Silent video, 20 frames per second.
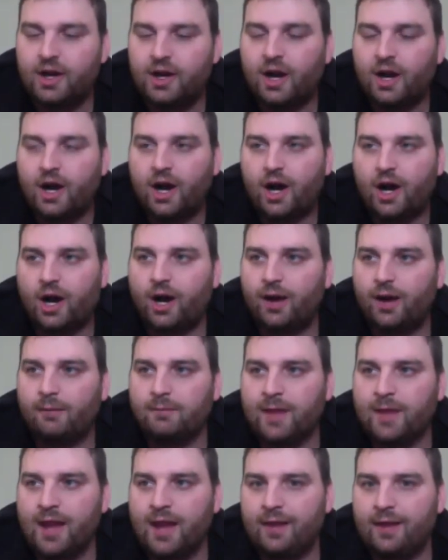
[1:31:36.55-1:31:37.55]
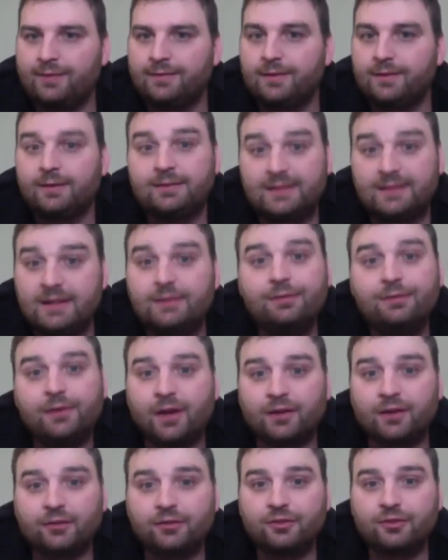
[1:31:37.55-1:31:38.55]
And the
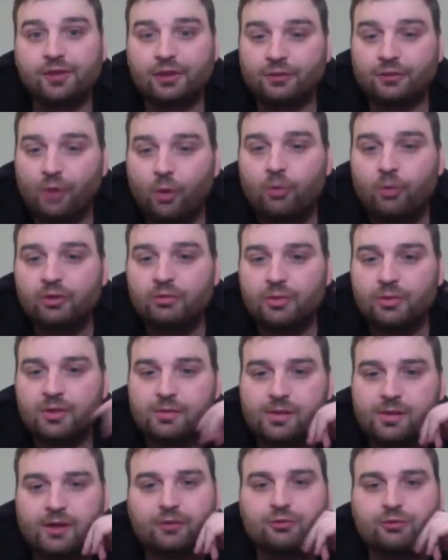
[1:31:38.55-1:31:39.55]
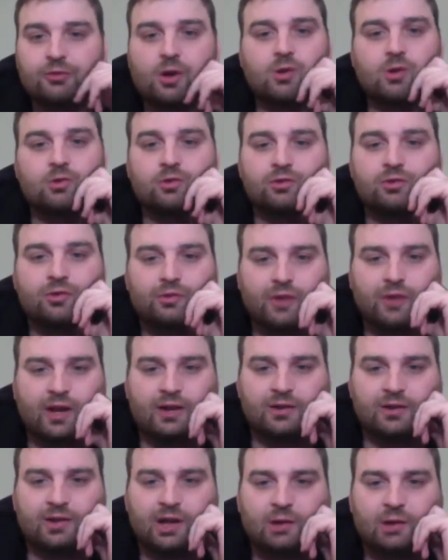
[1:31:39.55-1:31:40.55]
defense, that's always been the biggest struggle, is the
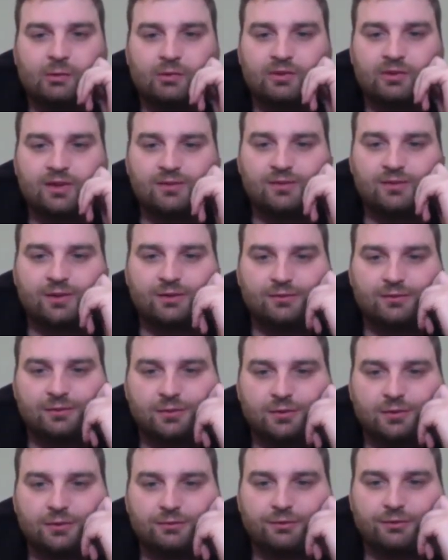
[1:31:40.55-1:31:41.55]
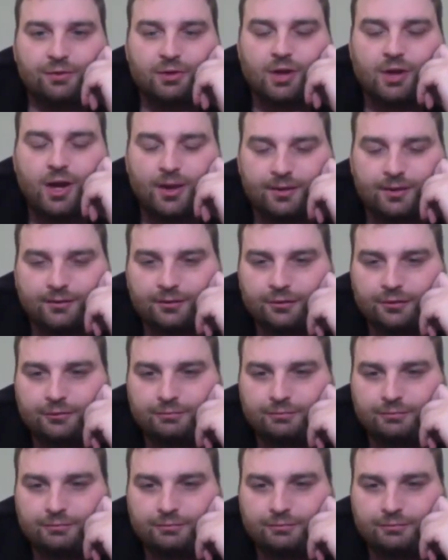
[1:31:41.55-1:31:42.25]
secondary with defense for the Lions.